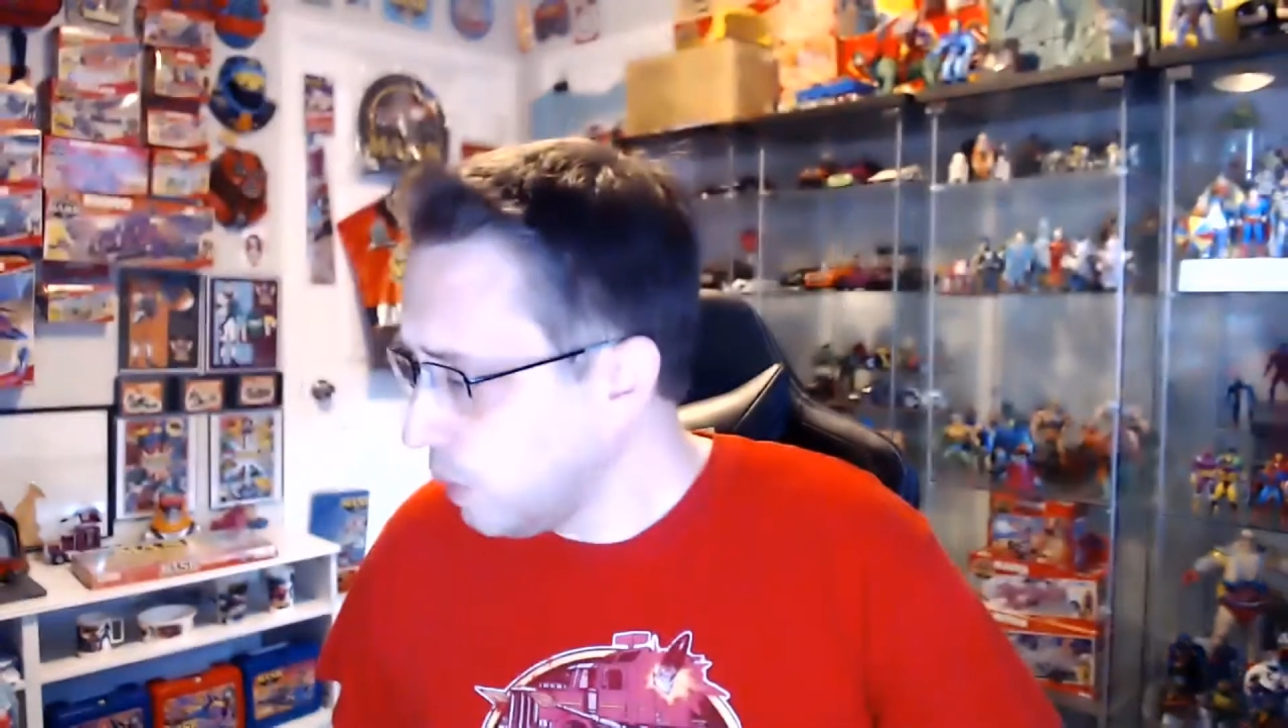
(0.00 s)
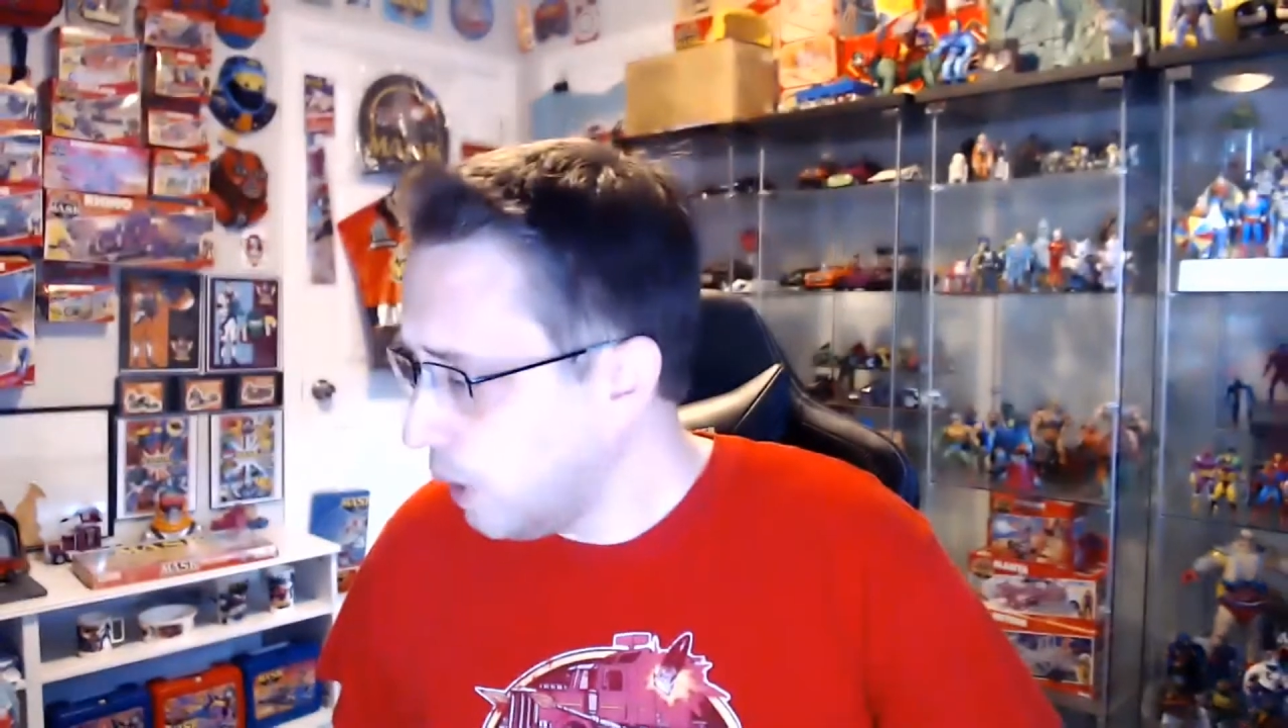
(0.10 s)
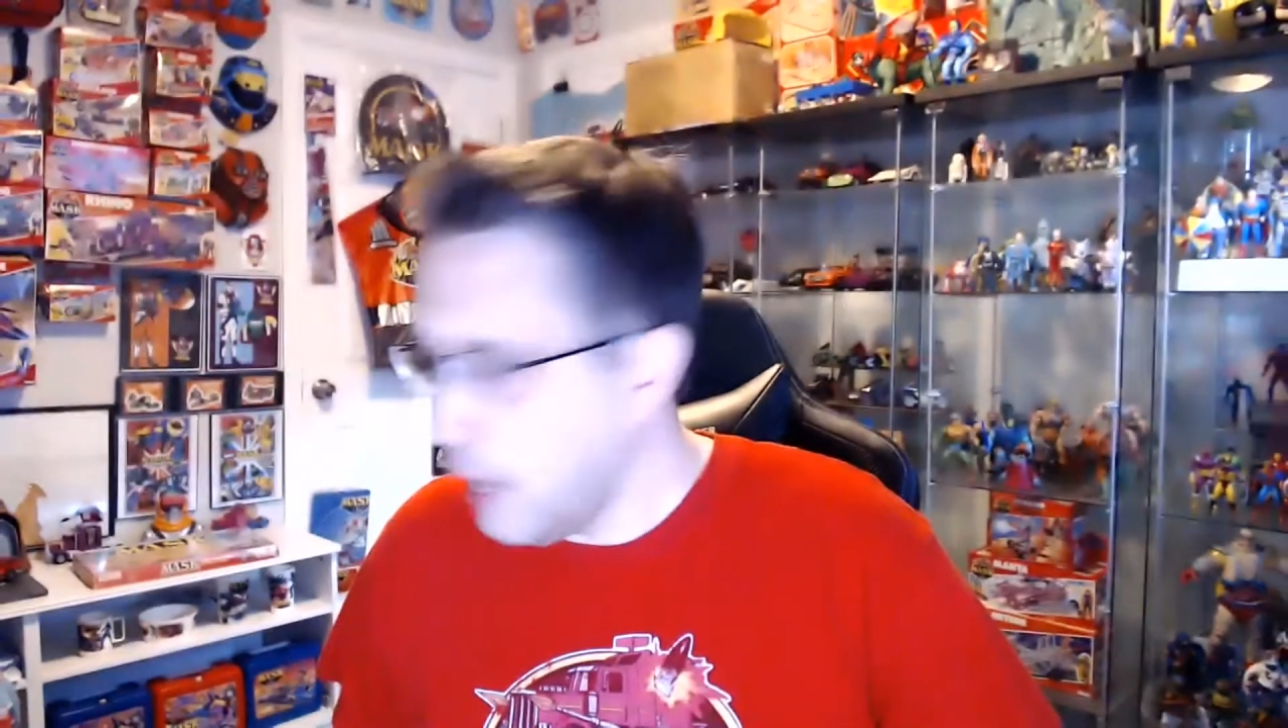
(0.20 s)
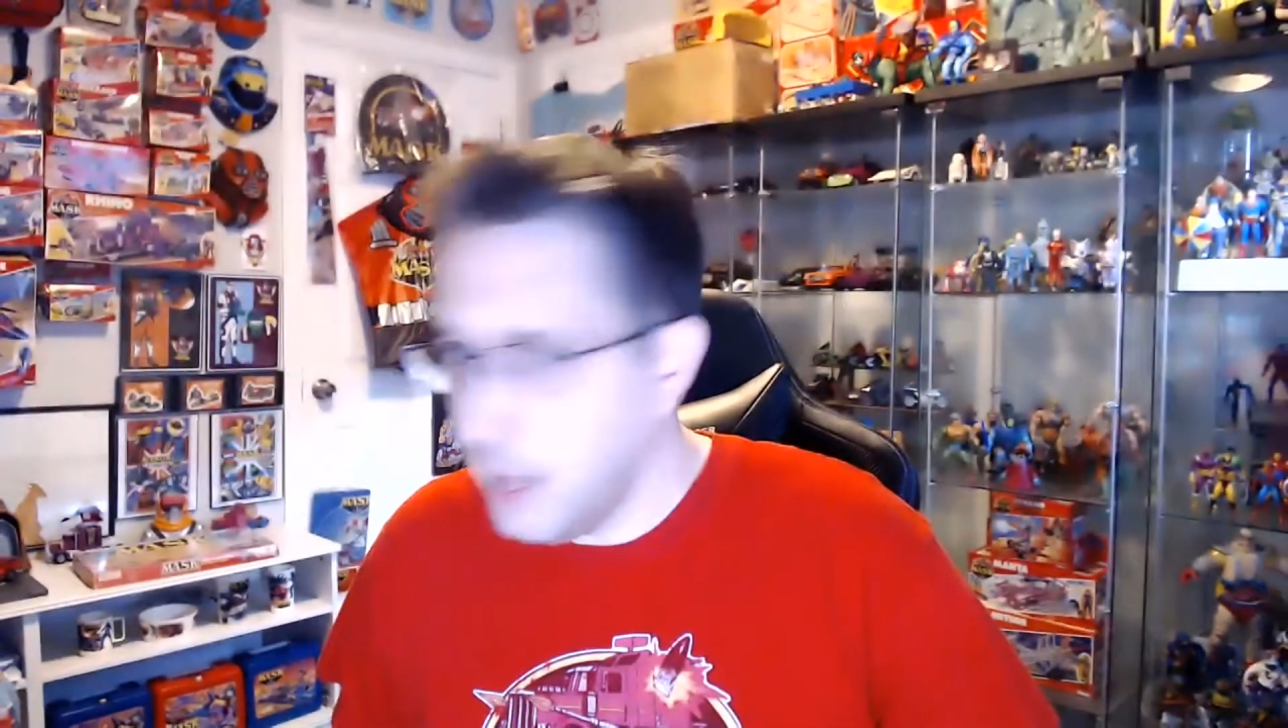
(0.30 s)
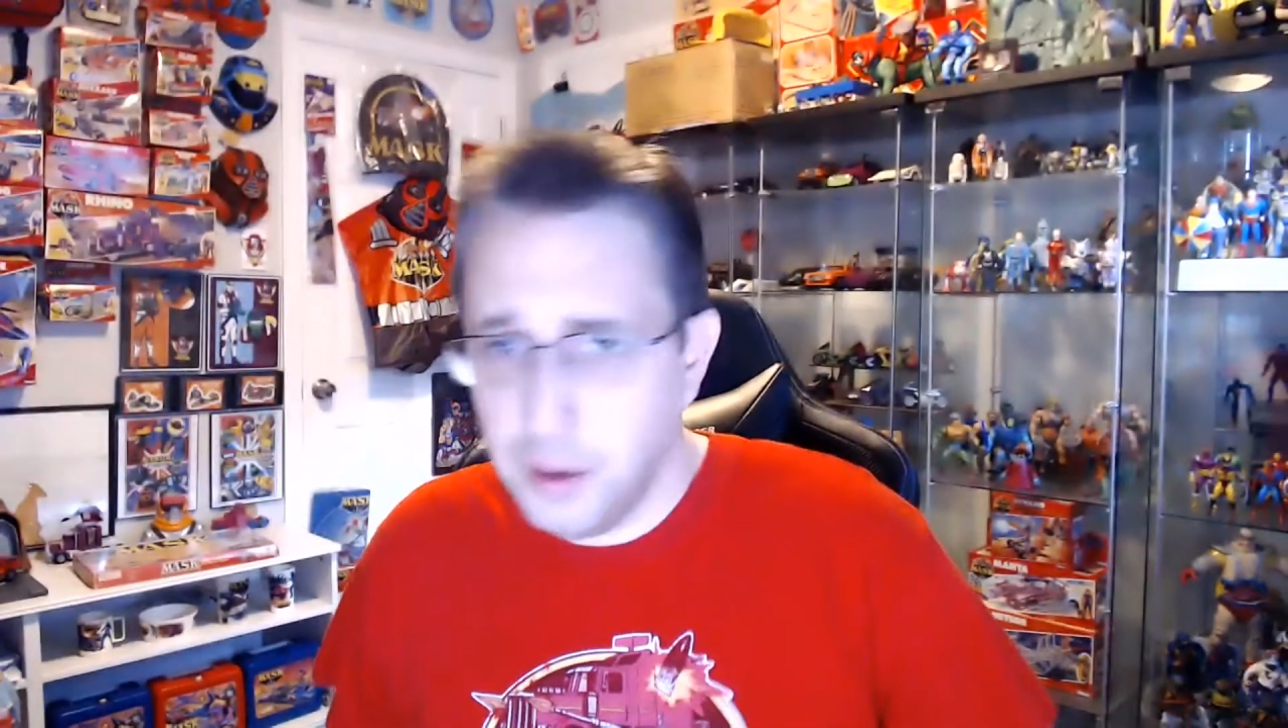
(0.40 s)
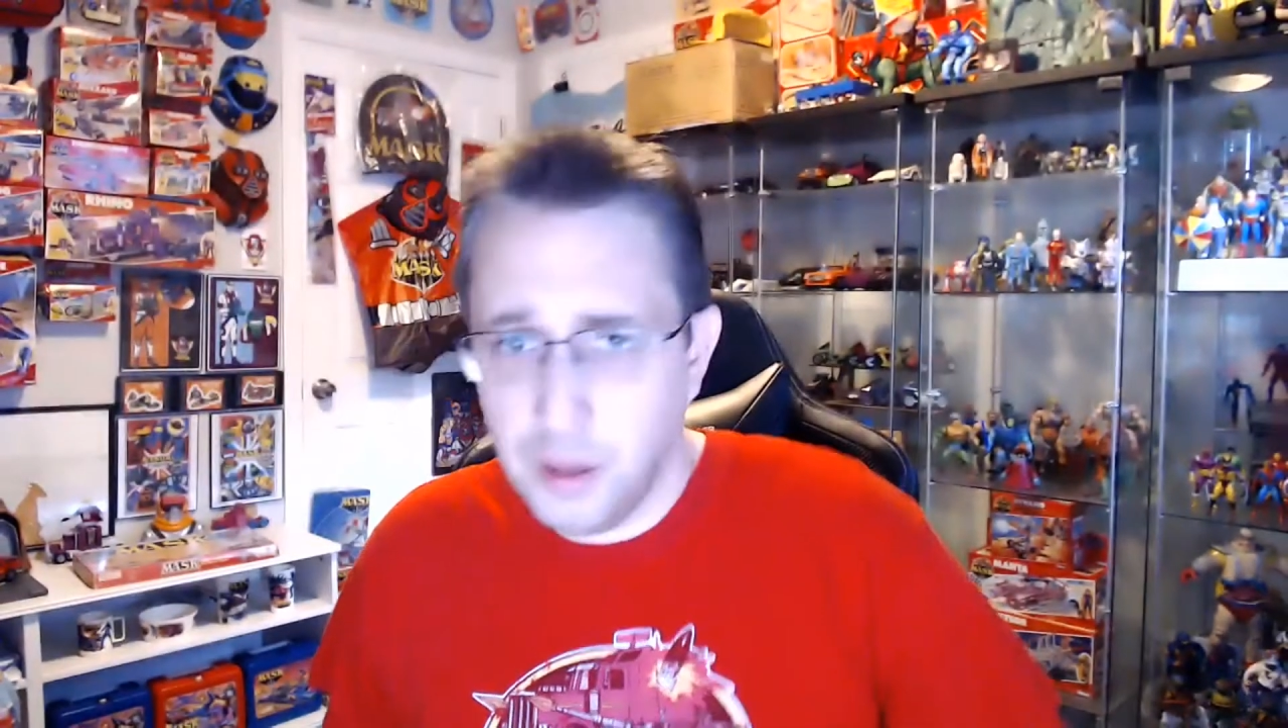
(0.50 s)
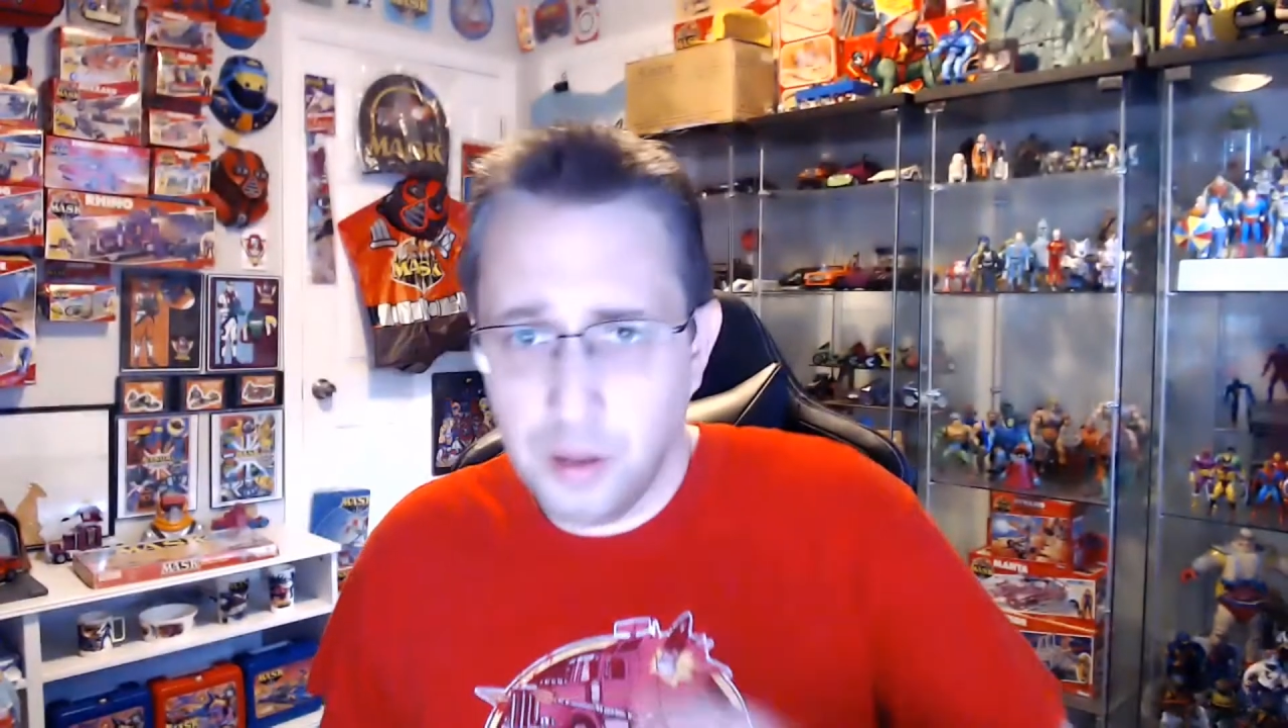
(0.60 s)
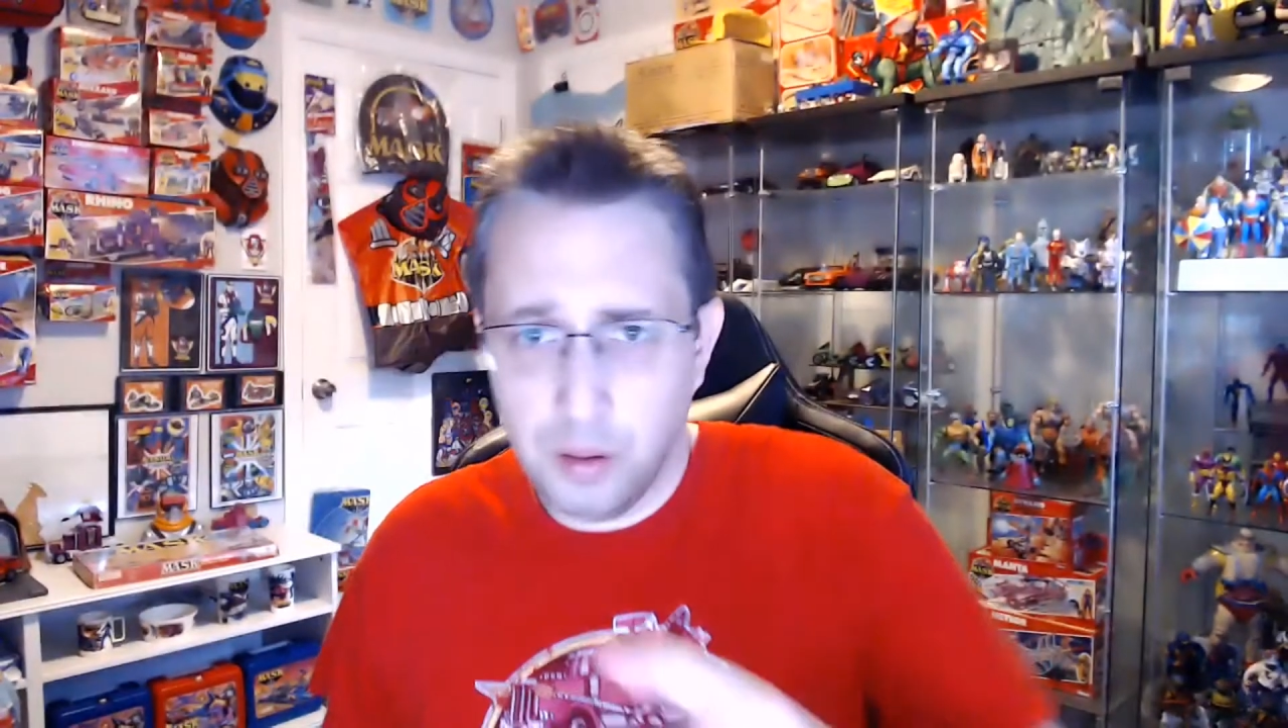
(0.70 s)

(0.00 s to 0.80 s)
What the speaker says: And